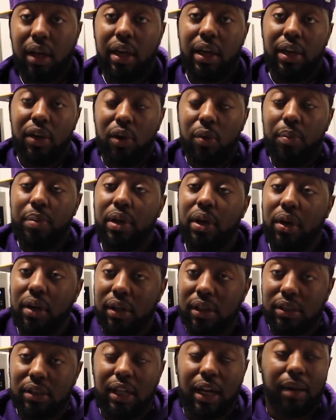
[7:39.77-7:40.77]
he gonna be
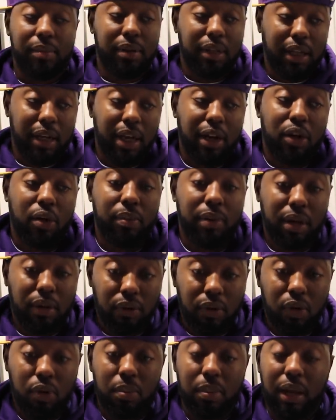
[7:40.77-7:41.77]
hard to stop. DNA gonna be a
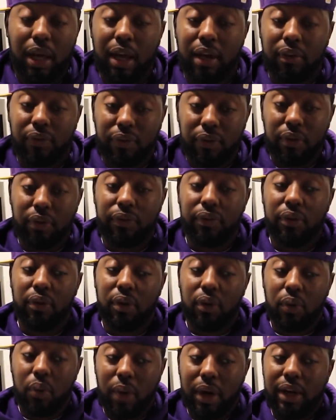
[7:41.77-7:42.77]
roadblock for
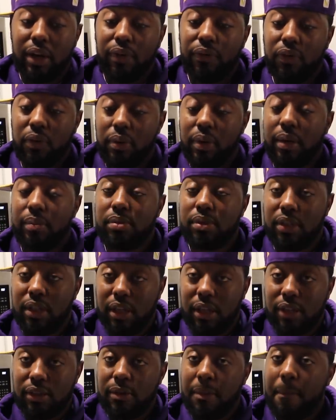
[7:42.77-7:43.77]
for quite a few
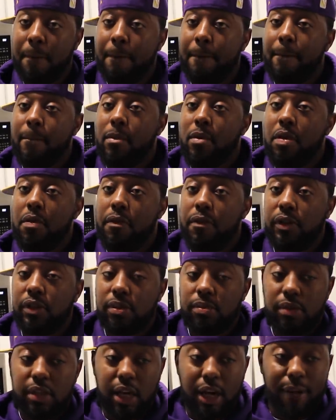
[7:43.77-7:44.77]
MCs for
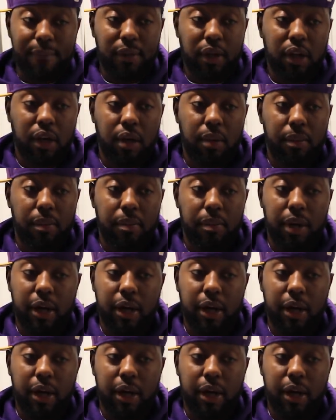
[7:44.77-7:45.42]
some time to come.